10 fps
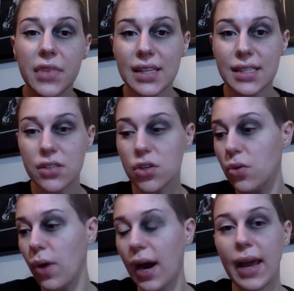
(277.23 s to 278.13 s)
this is
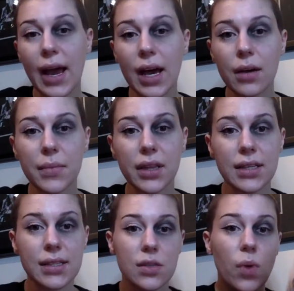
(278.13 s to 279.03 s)
who I am. And
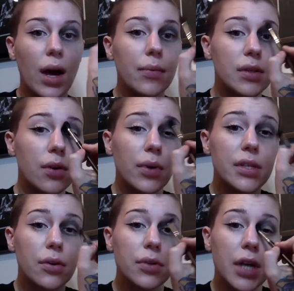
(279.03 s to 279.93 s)
this is why it was
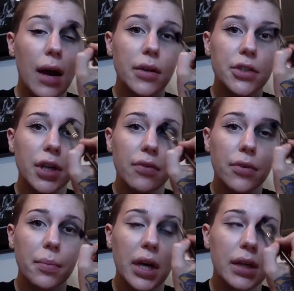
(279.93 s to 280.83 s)
always so challenging
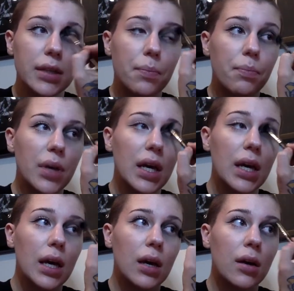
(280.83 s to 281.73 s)
for me to
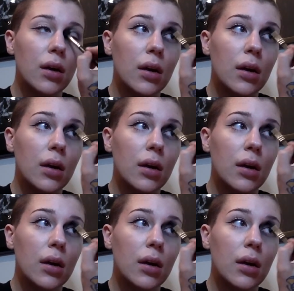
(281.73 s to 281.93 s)
be